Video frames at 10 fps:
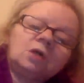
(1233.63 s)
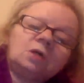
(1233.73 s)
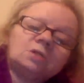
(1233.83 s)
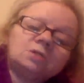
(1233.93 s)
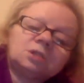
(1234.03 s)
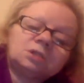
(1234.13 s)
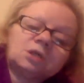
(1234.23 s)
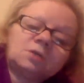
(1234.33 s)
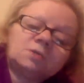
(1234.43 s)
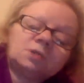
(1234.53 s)
on this
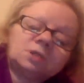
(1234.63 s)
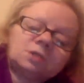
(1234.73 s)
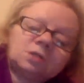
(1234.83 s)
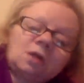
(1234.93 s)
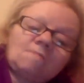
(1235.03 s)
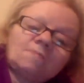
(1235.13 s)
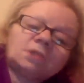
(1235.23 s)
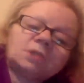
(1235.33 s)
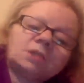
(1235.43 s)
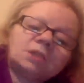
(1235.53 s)
current
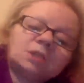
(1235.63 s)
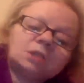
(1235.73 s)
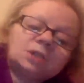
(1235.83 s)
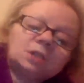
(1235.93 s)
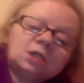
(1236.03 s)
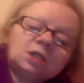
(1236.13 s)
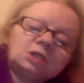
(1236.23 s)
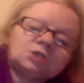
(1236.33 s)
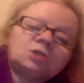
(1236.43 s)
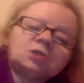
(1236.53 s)
company in
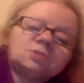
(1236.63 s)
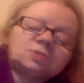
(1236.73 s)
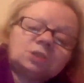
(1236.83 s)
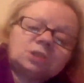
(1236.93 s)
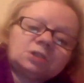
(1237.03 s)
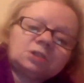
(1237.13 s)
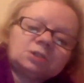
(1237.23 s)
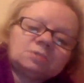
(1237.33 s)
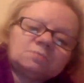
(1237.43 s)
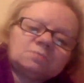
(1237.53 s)
a transfer list.